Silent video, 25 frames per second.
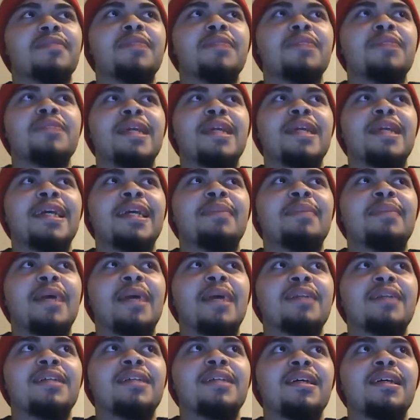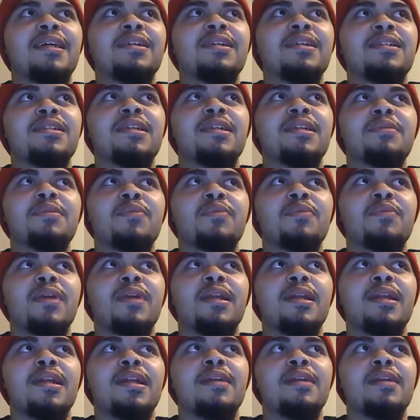He was naked backstage and he was
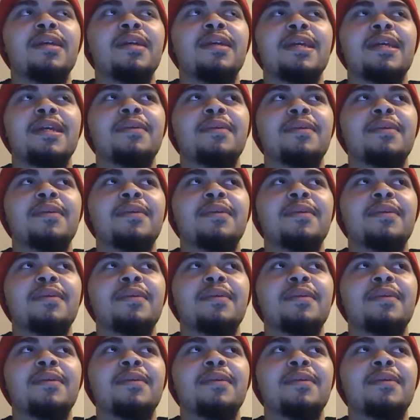running into